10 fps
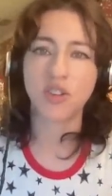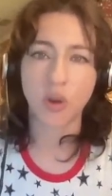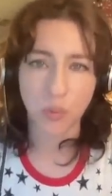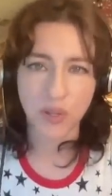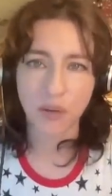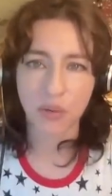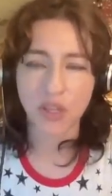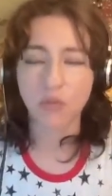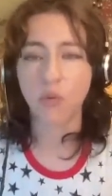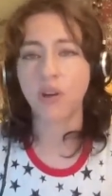don't get what
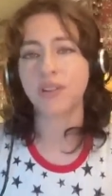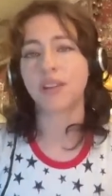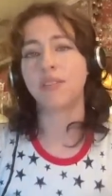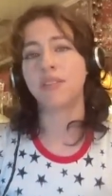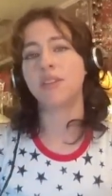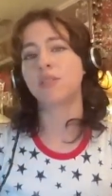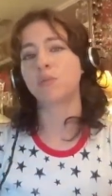they want and these